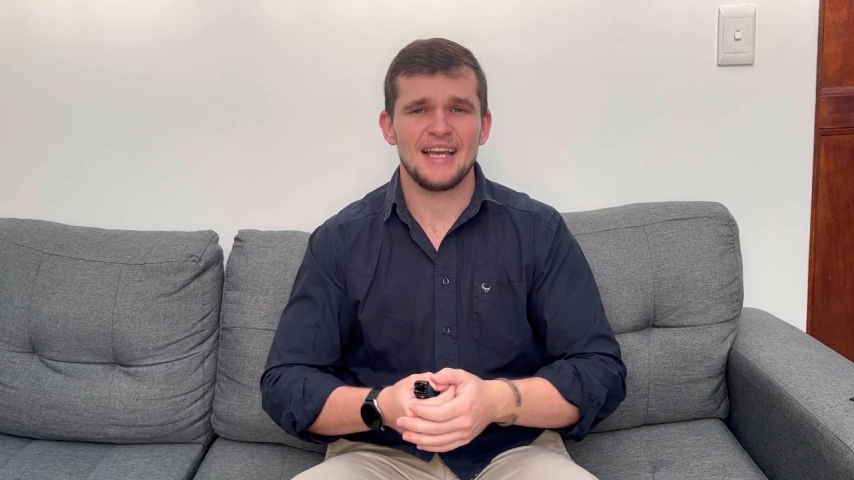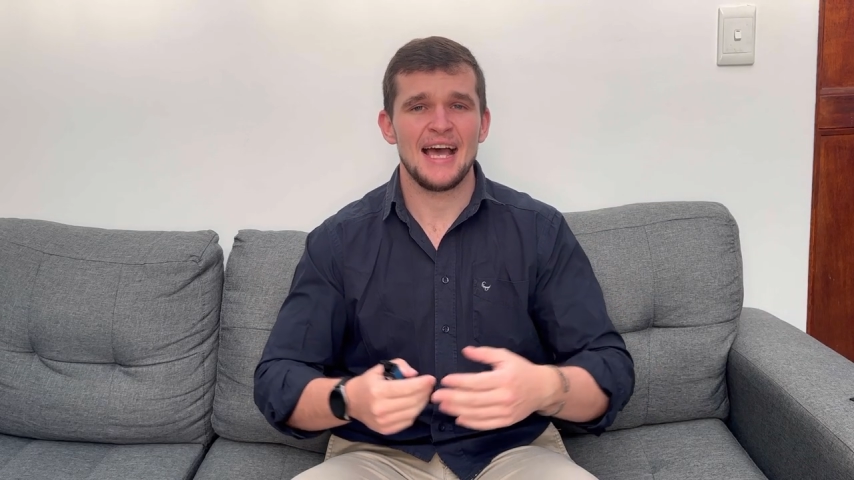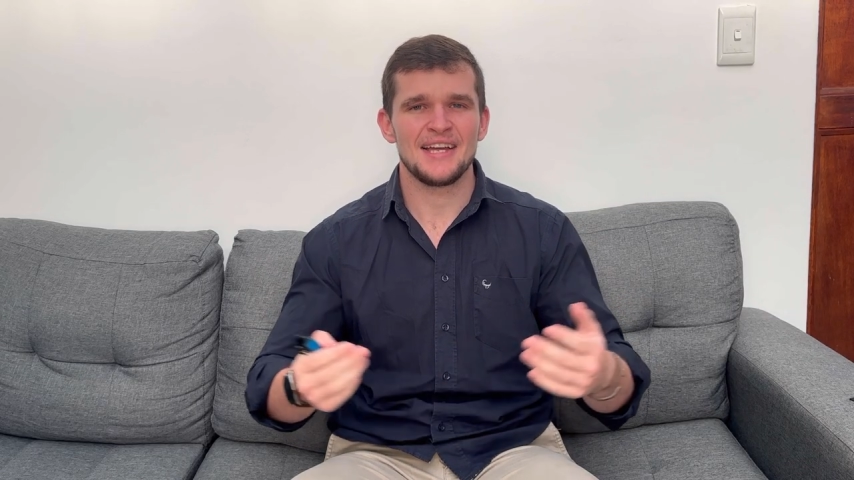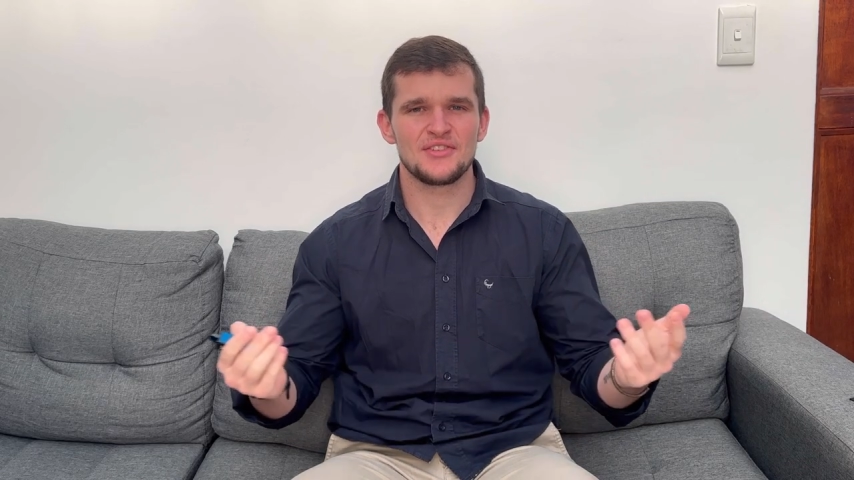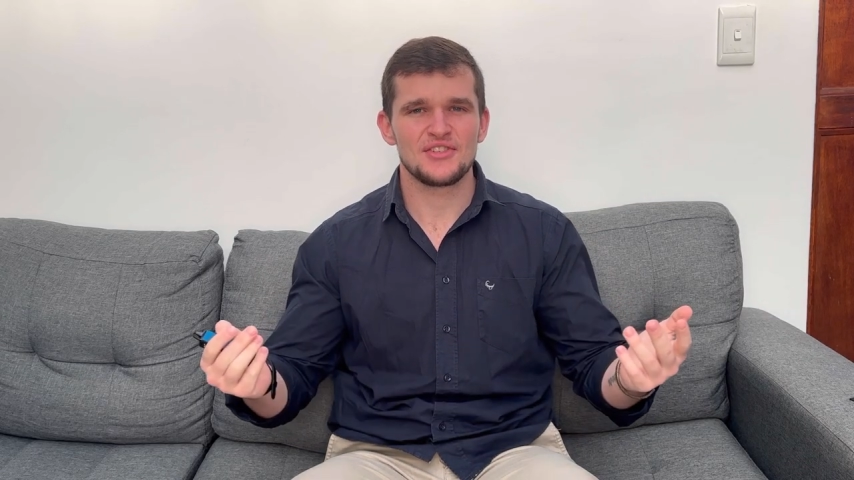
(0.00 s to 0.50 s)

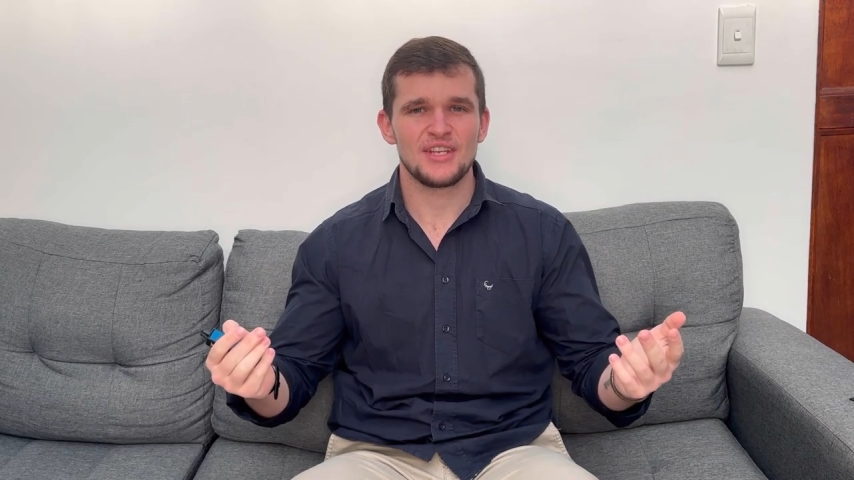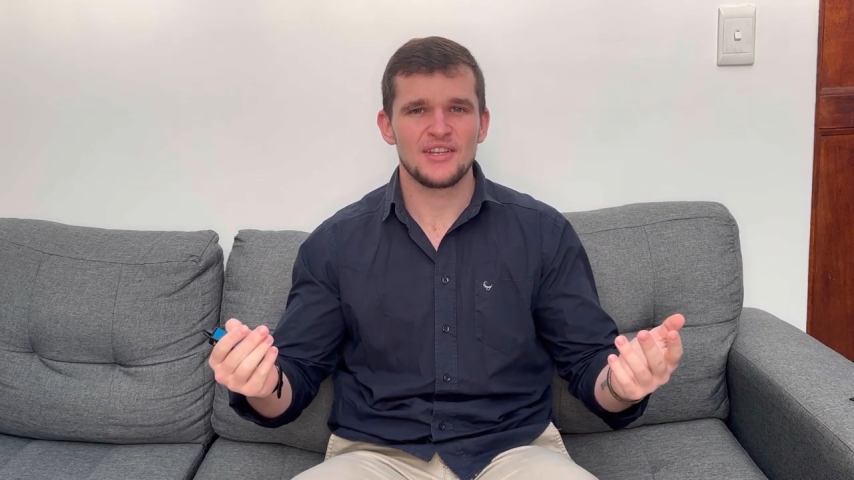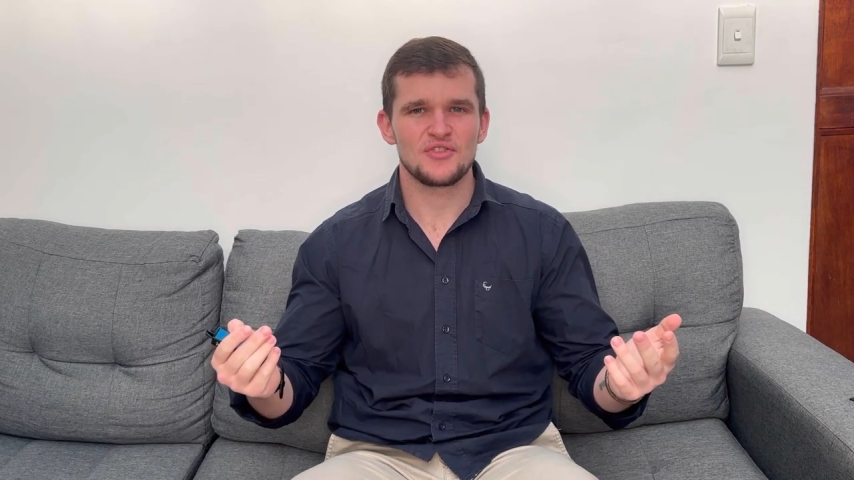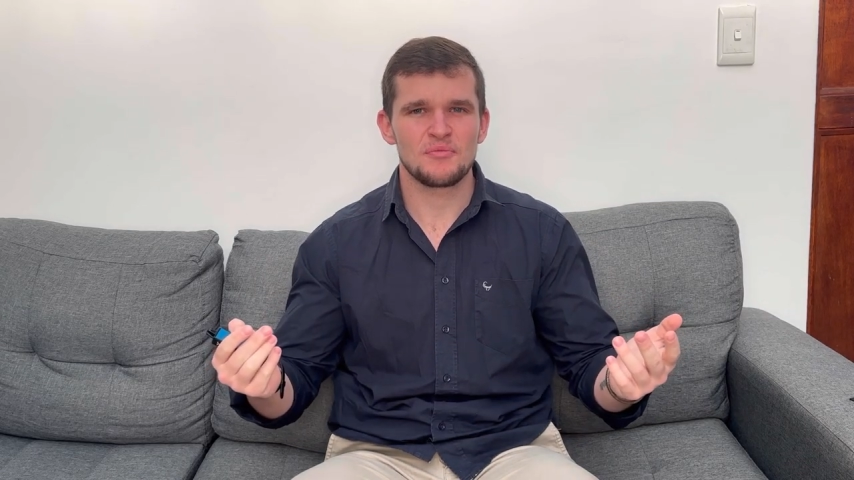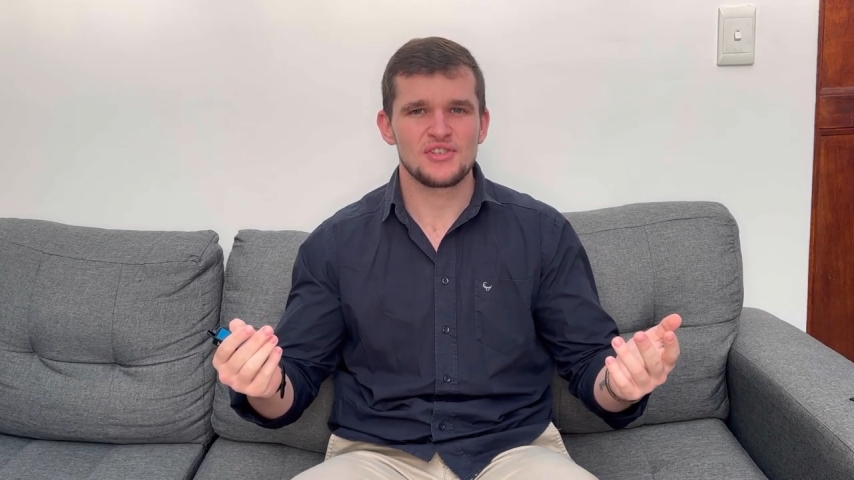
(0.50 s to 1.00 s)
and
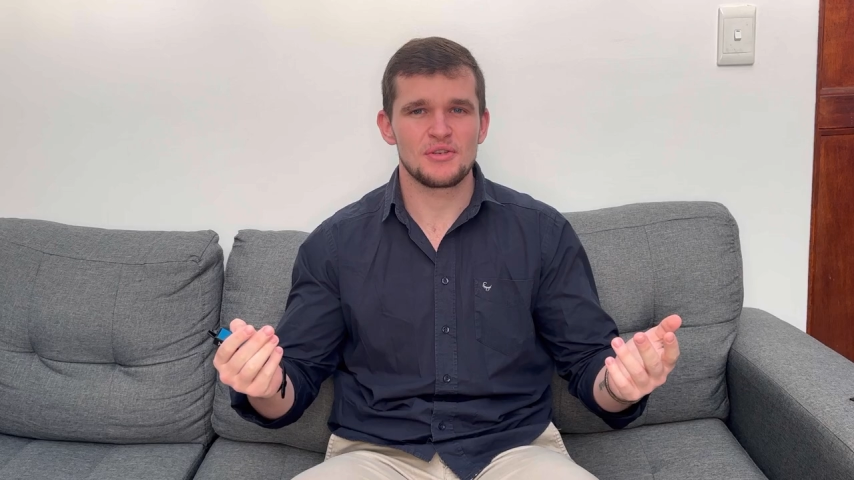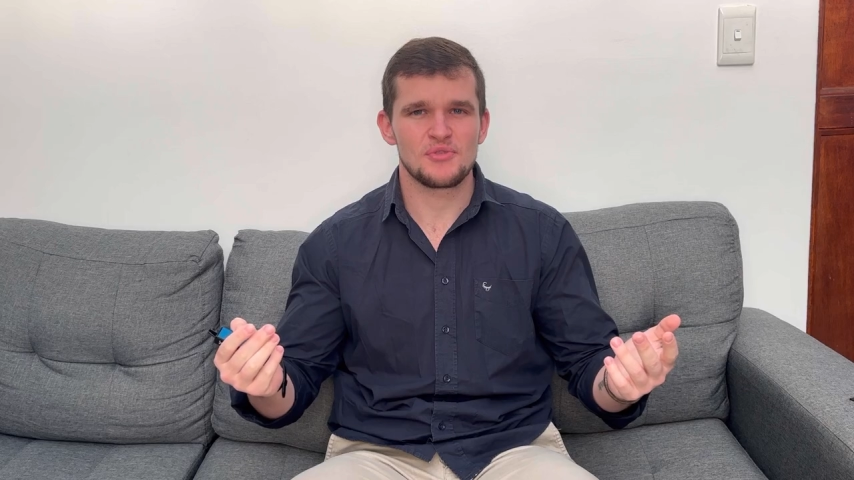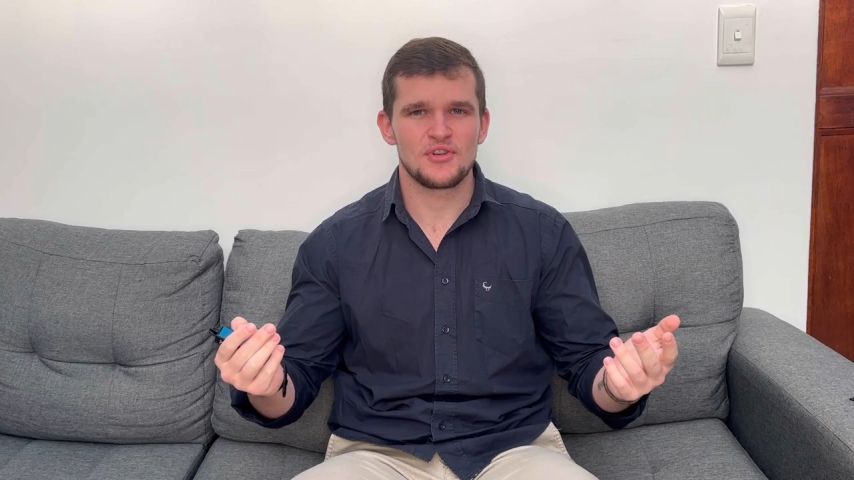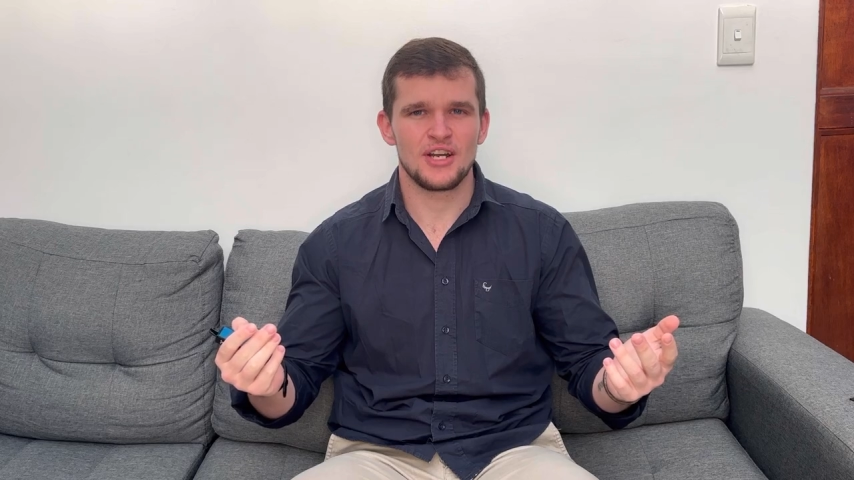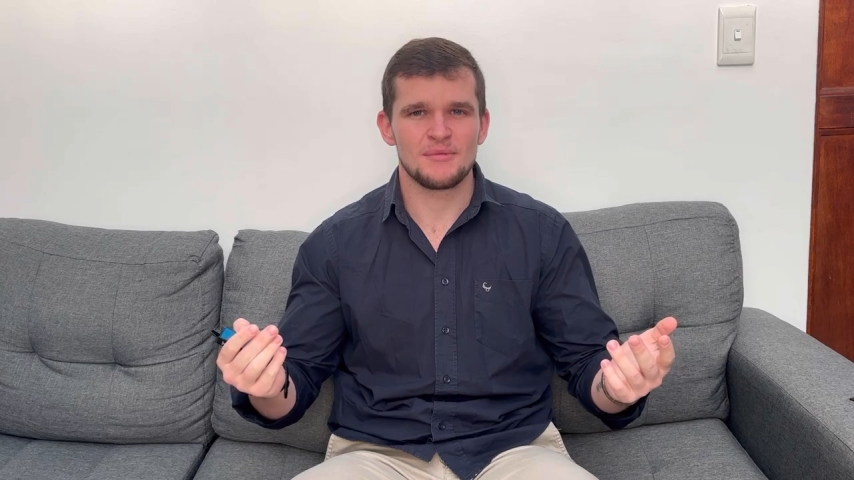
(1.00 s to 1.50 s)
some
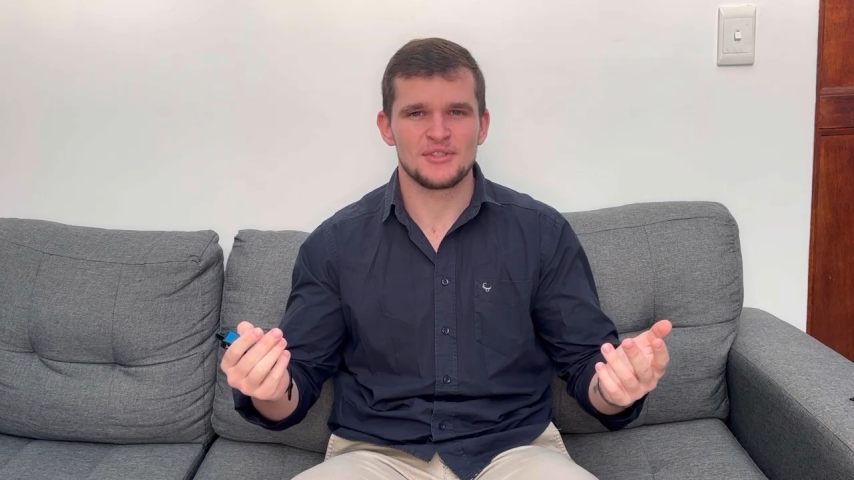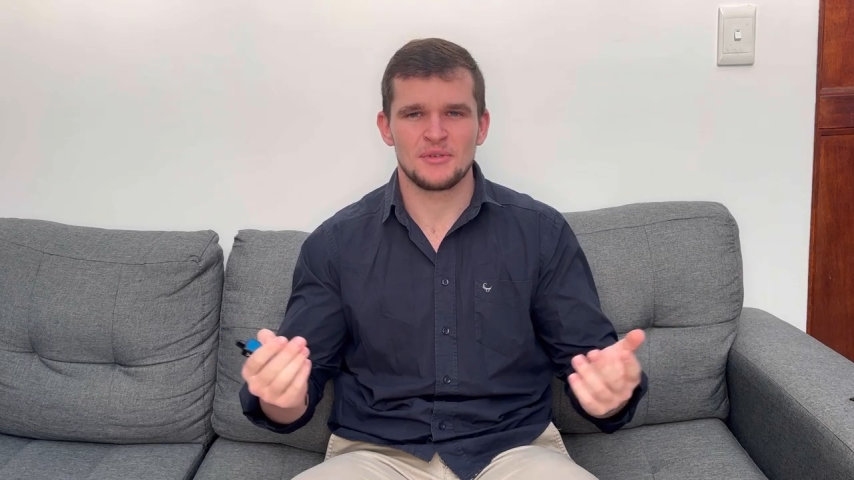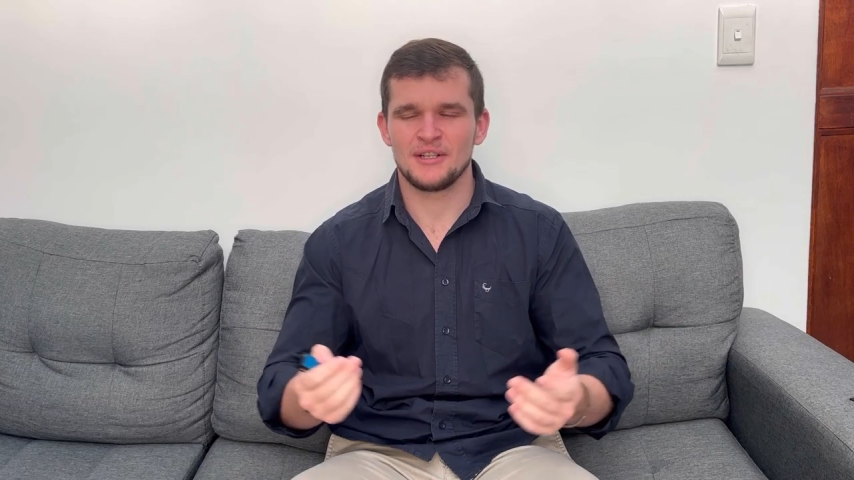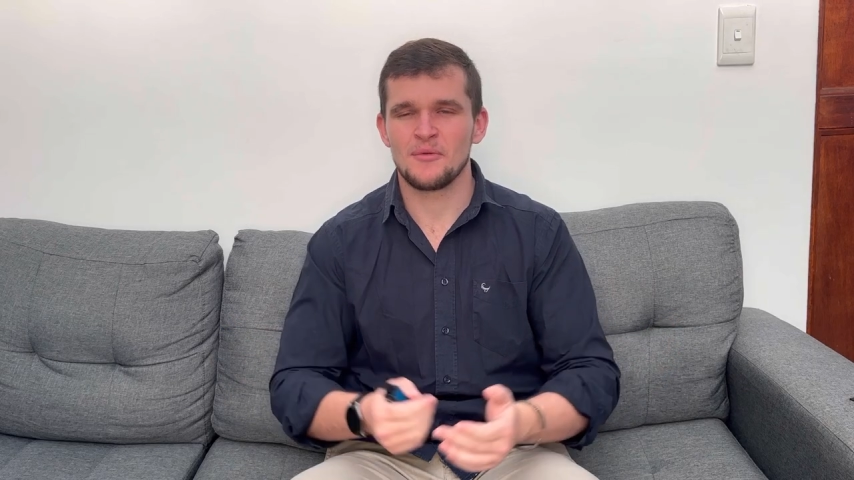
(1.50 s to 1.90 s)
subscribe as well,